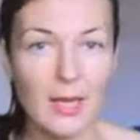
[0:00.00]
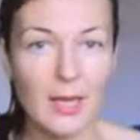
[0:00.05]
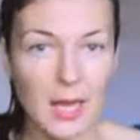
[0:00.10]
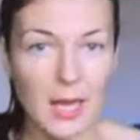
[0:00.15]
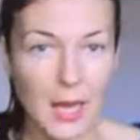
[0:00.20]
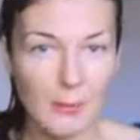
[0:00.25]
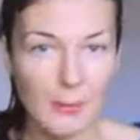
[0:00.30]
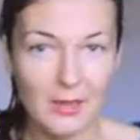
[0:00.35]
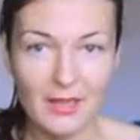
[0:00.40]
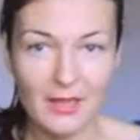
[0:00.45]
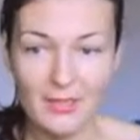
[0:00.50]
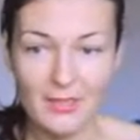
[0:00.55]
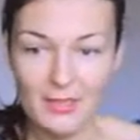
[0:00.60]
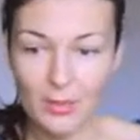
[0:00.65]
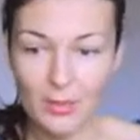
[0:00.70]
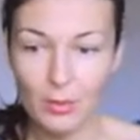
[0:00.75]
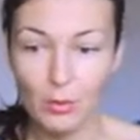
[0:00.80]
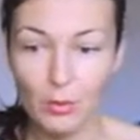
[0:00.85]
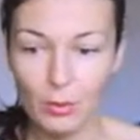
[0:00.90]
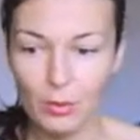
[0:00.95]
I believe, is
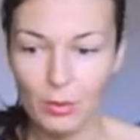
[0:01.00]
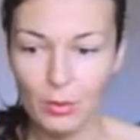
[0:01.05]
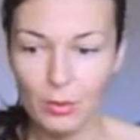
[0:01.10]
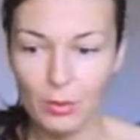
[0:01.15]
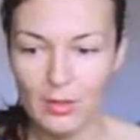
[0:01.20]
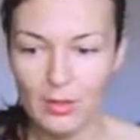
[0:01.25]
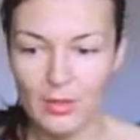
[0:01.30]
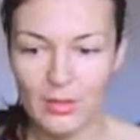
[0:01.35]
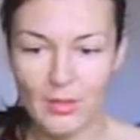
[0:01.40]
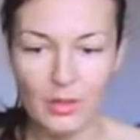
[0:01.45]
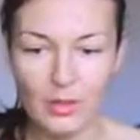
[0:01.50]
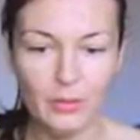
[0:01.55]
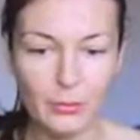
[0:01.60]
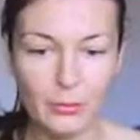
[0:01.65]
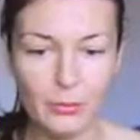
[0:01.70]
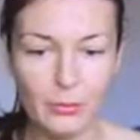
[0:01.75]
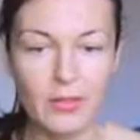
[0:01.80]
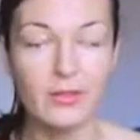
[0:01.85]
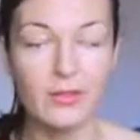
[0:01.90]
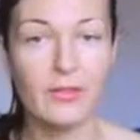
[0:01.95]
a cool
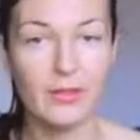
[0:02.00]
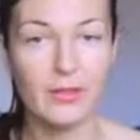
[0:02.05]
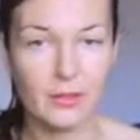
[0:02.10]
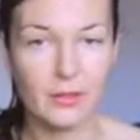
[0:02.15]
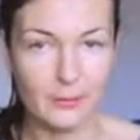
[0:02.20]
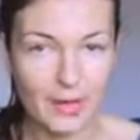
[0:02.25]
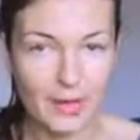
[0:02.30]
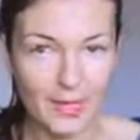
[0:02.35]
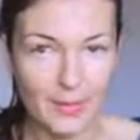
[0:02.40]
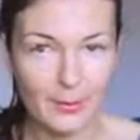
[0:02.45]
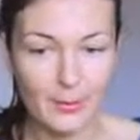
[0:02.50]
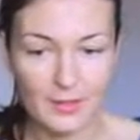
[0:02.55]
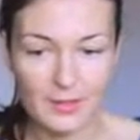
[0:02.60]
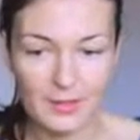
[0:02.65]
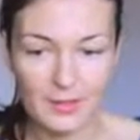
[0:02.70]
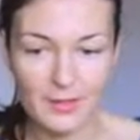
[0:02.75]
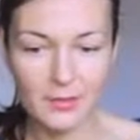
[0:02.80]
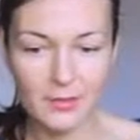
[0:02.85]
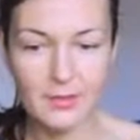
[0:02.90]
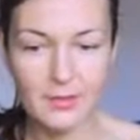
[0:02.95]
software for the right person.